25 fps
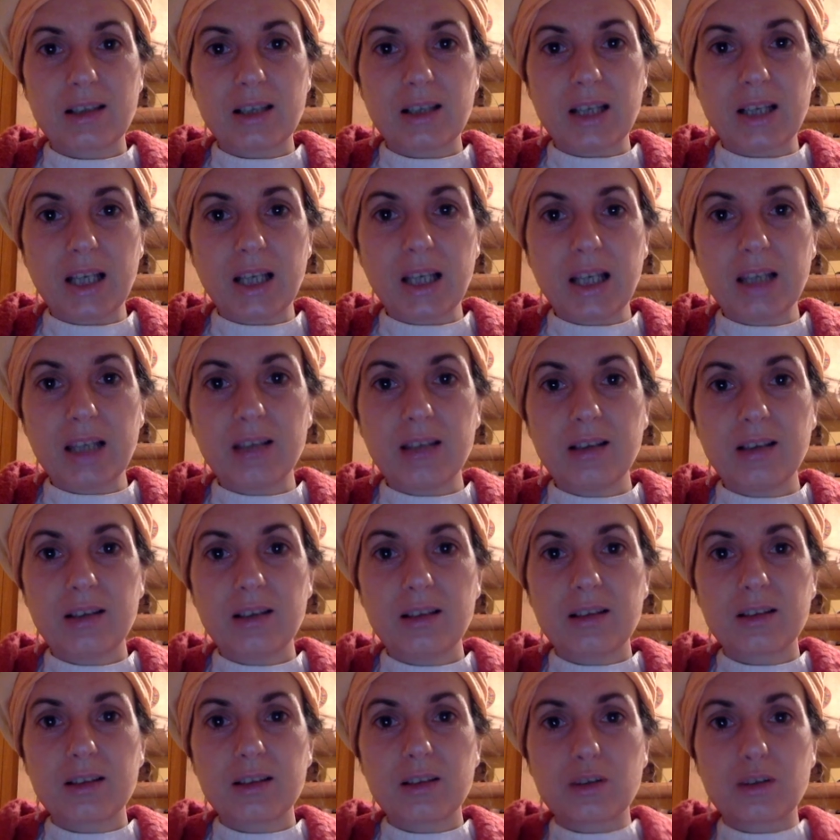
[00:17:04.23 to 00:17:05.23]
in
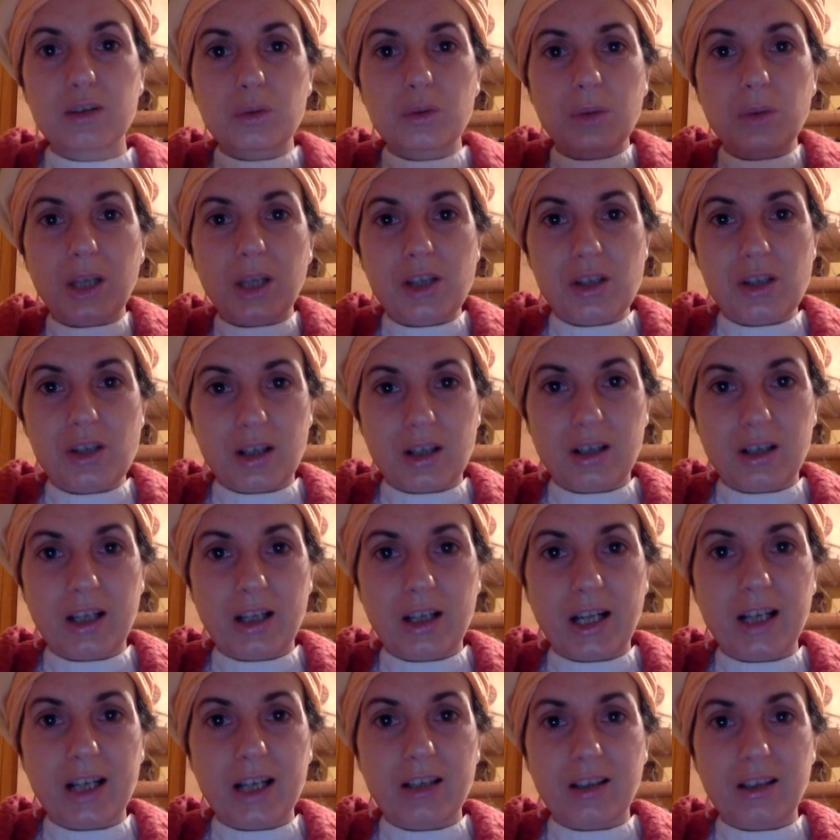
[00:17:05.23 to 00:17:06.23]
the true natural
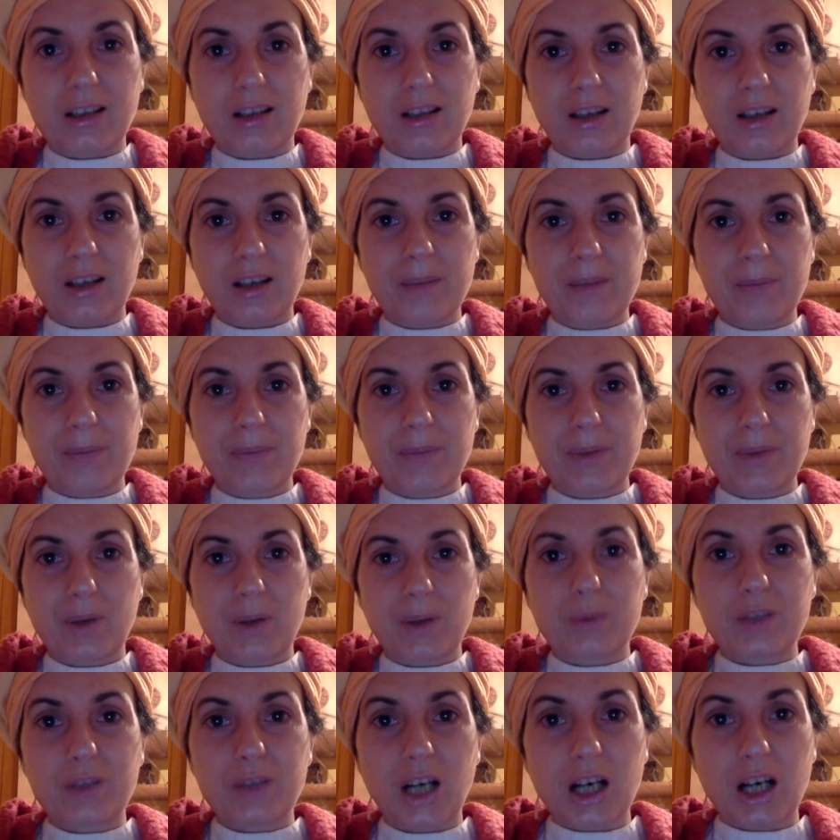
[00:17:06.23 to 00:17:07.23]
reality
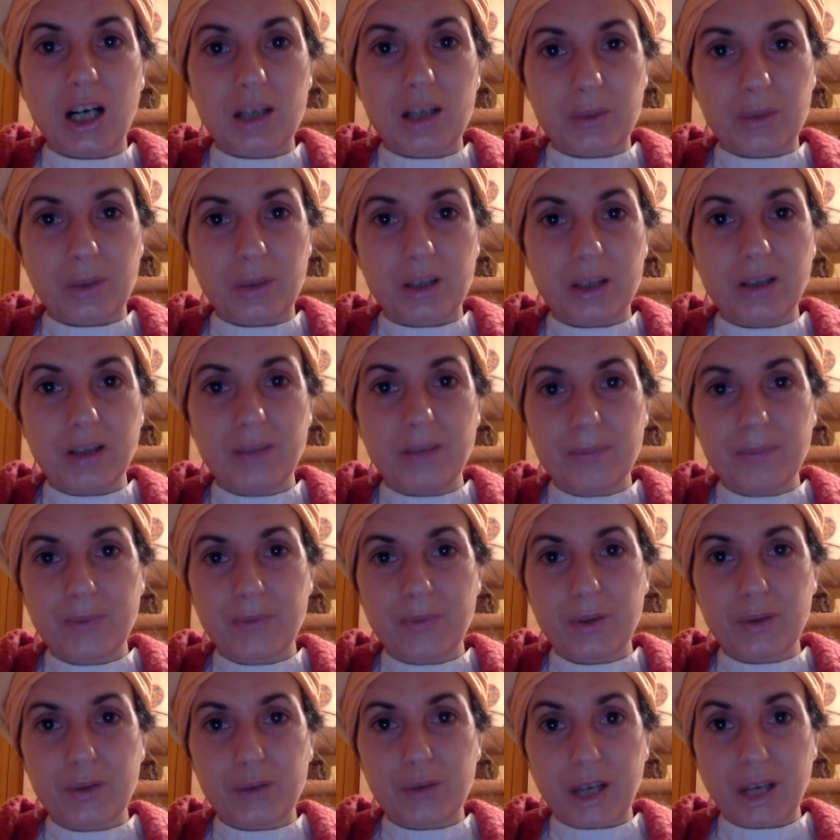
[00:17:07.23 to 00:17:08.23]
of the hardware
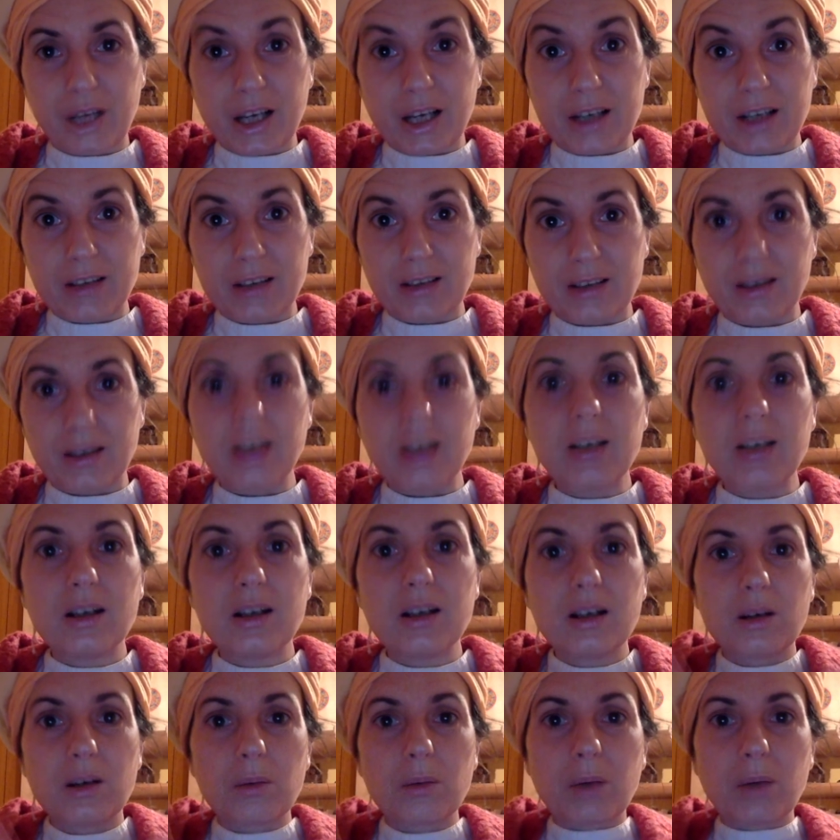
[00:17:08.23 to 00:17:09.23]
of reality,
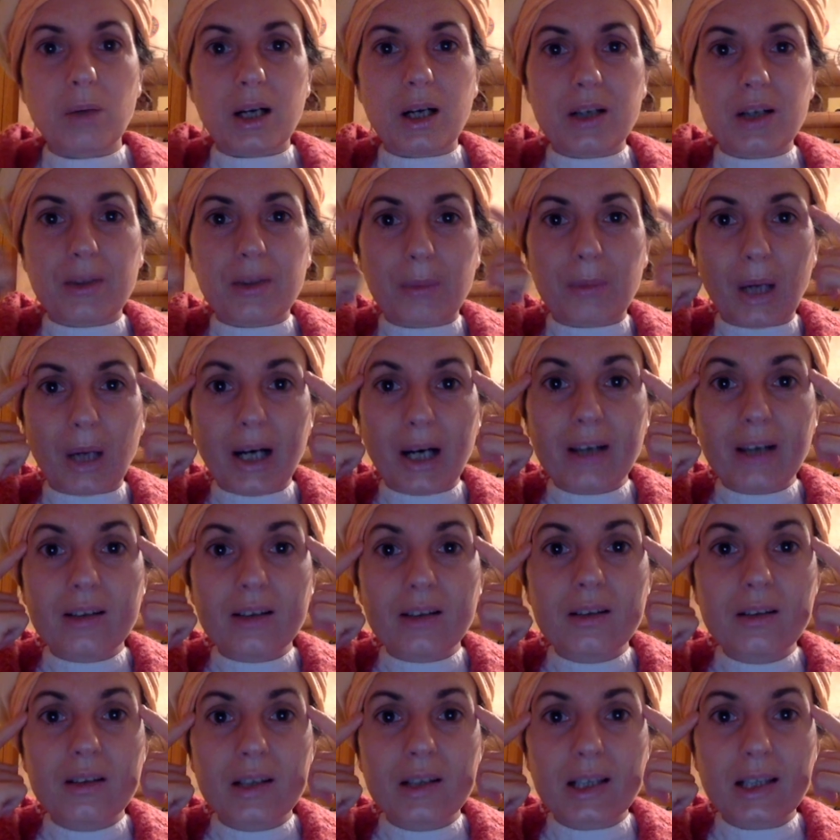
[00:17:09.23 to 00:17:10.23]
while the
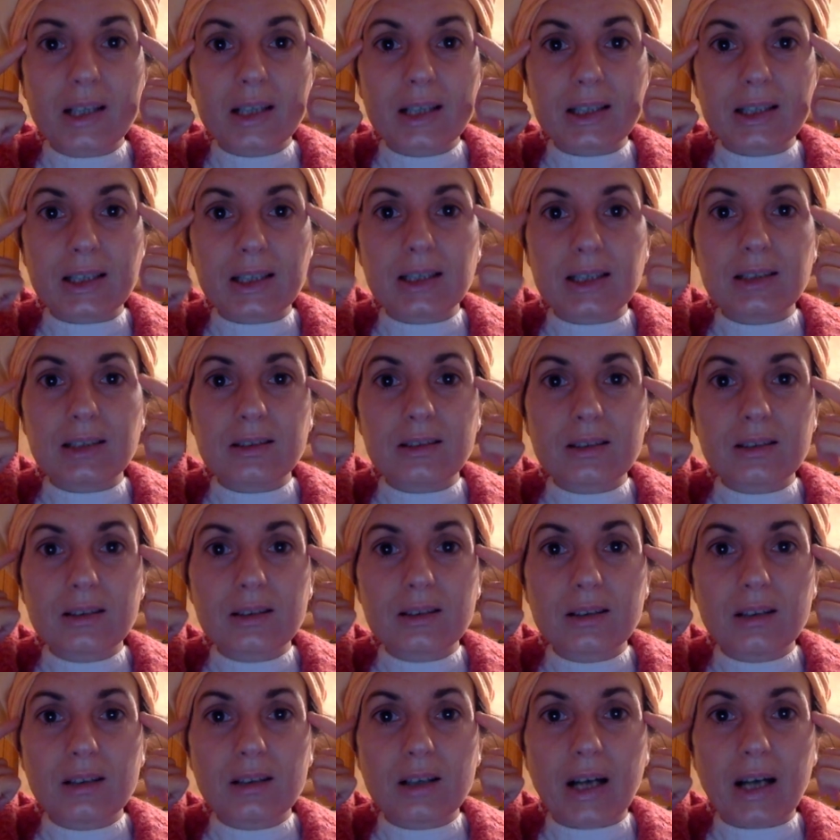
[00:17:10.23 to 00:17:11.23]
mind exists
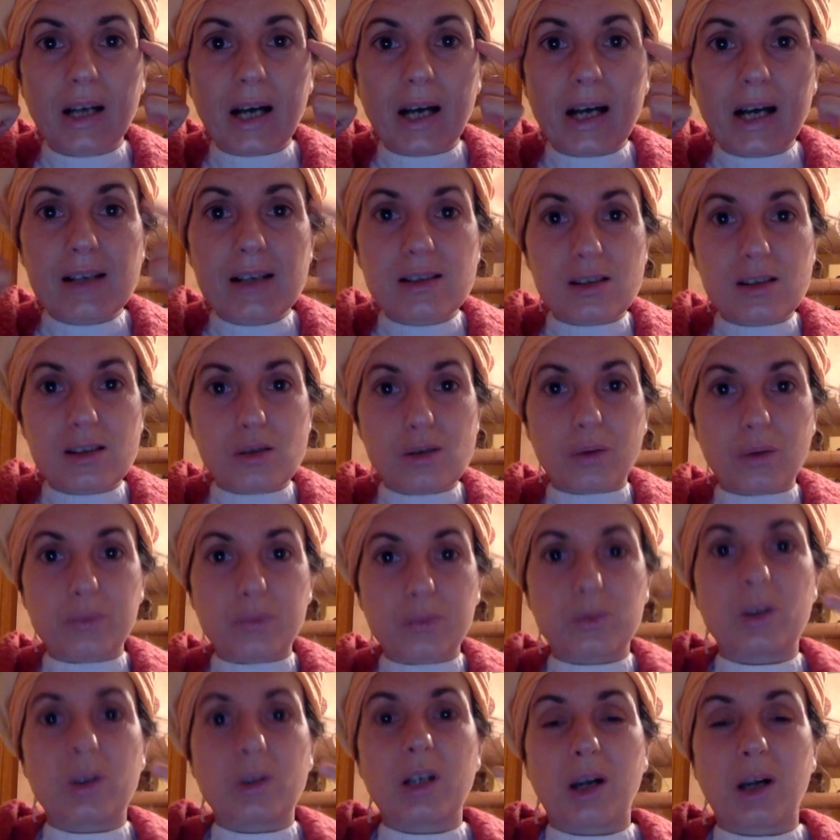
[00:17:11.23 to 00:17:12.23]
as the
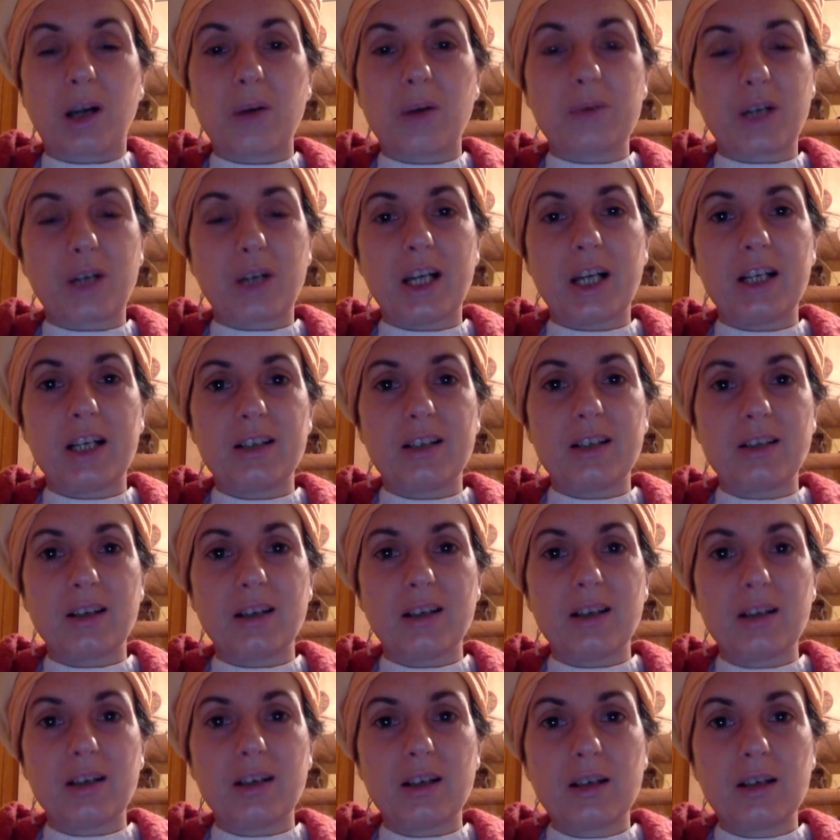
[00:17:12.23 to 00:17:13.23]
software of reality.
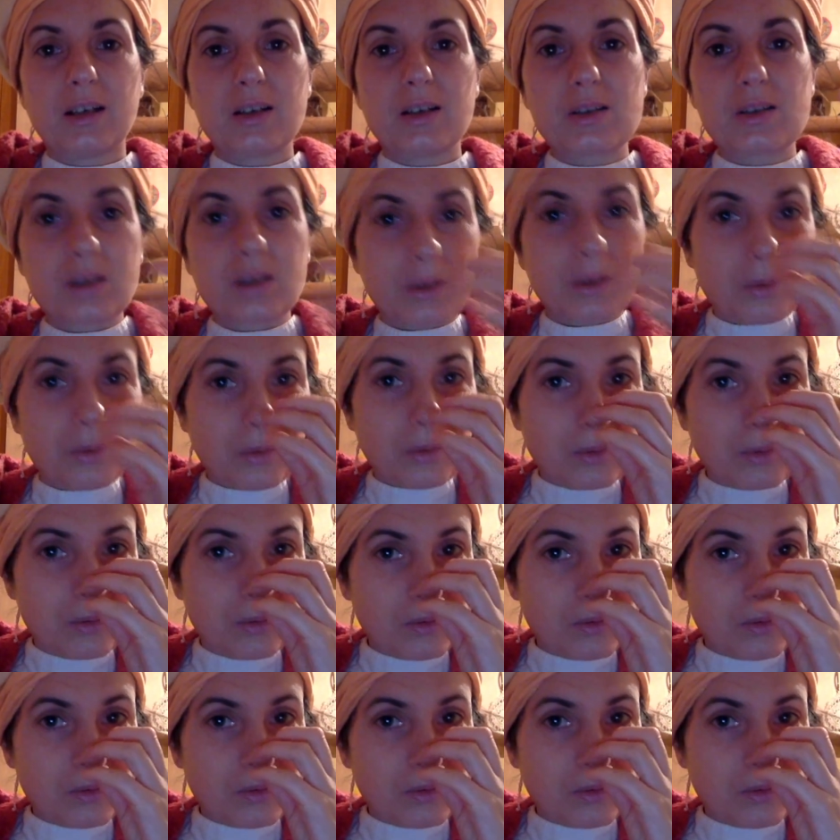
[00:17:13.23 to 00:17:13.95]
So